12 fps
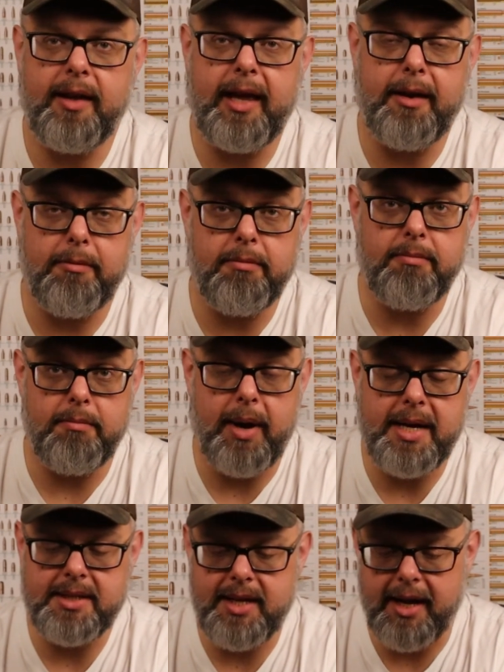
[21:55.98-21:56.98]
in
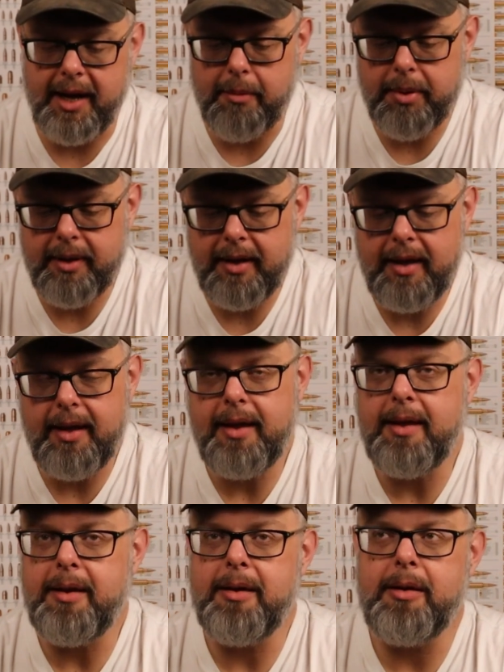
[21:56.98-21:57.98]
my setup.
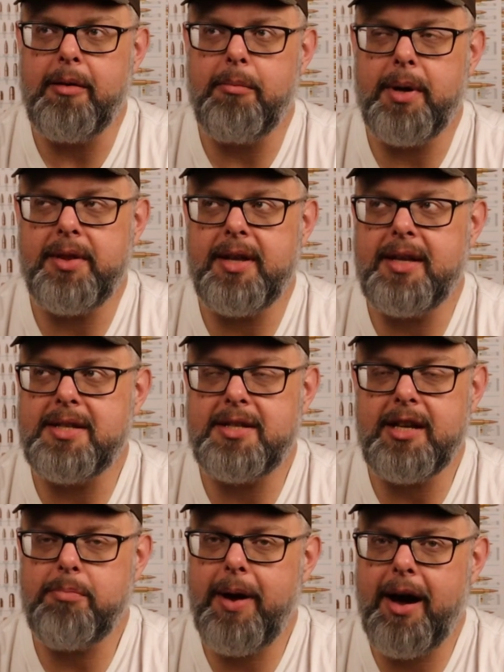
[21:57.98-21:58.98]
But then
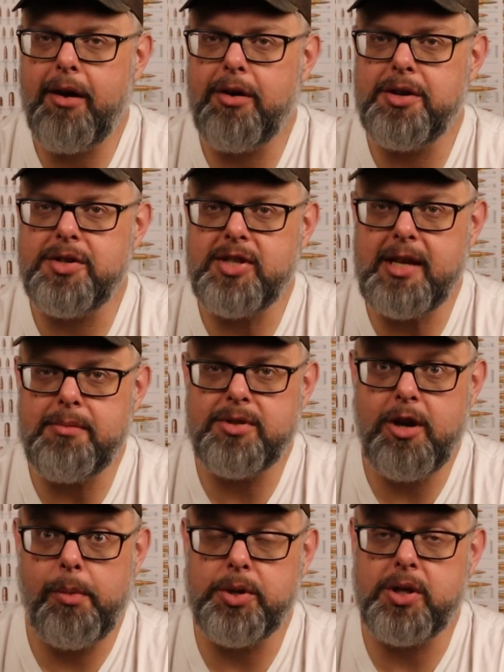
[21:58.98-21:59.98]
stick powder just
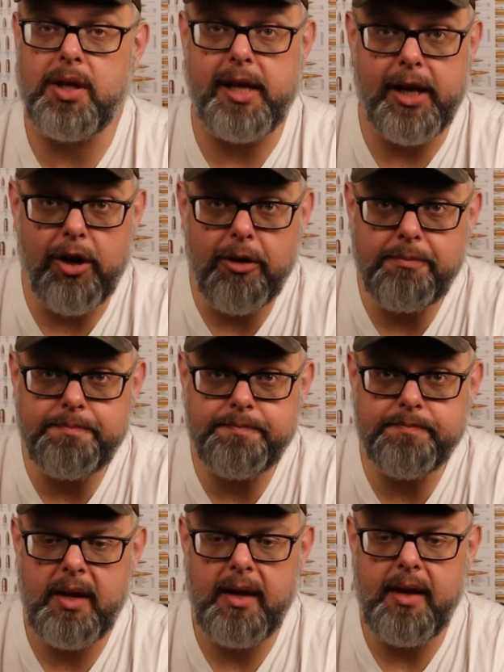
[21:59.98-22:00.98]
seems so much cleaner.
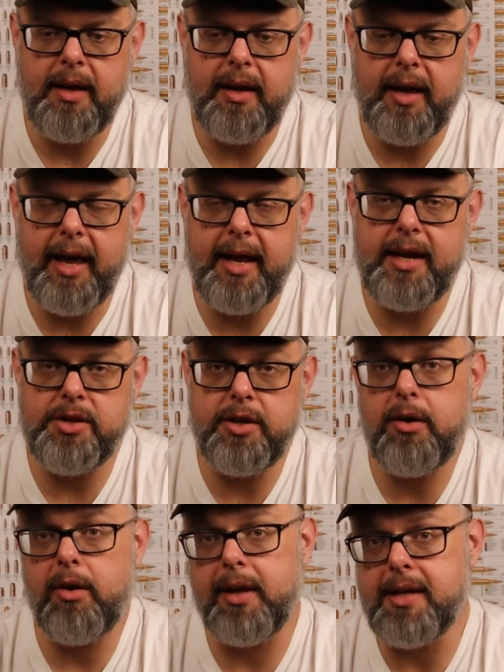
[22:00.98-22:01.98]
And it
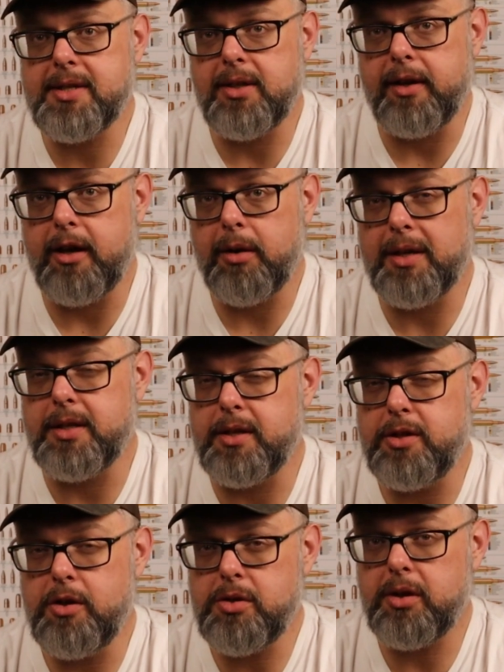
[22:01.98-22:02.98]
generally is cleaner because
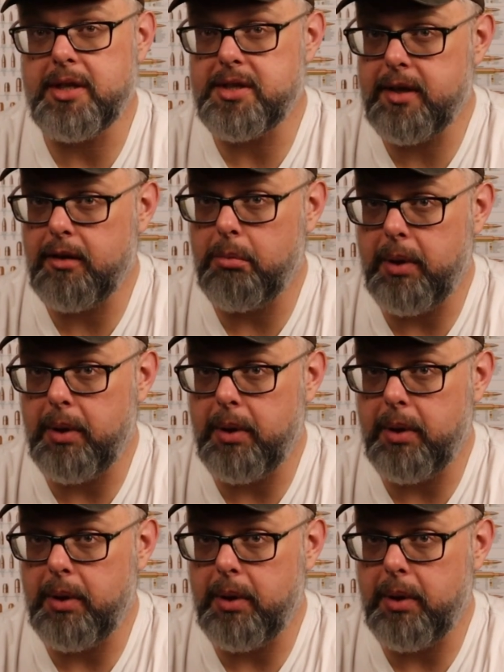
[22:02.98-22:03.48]
it's usually single